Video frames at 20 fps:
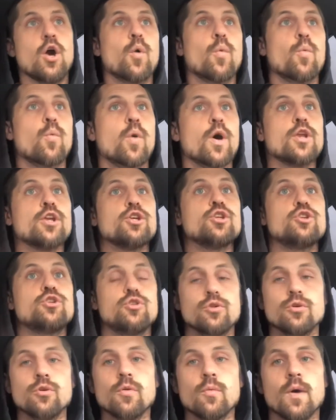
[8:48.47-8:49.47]
What do
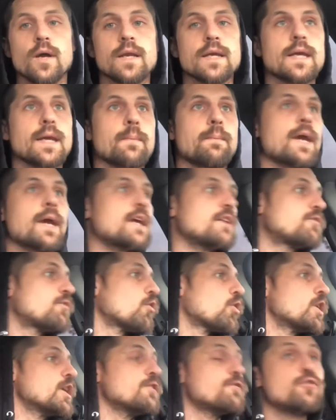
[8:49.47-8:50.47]
you want to get paid
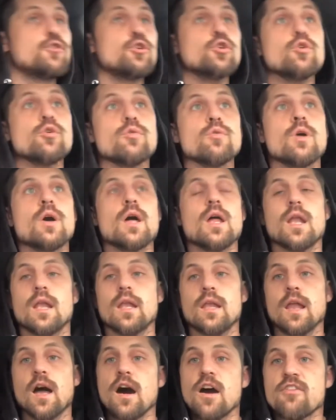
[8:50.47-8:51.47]
for? If you
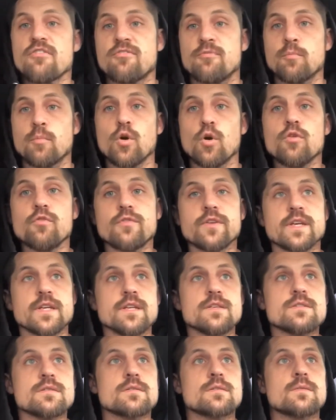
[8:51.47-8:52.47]
love
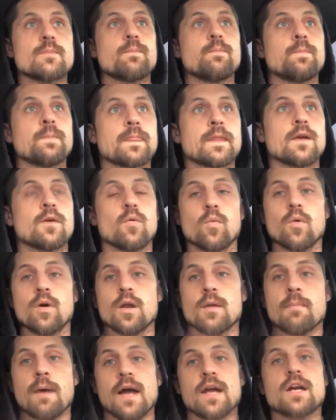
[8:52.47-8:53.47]
movies, one
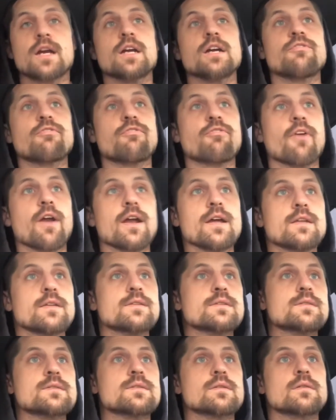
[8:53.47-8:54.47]
of my good
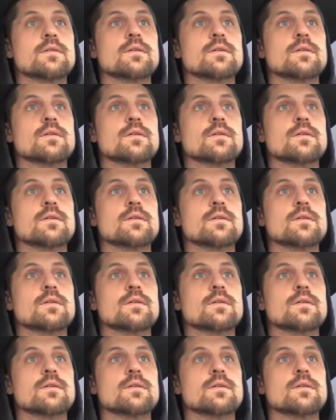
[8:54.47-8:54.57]
friends,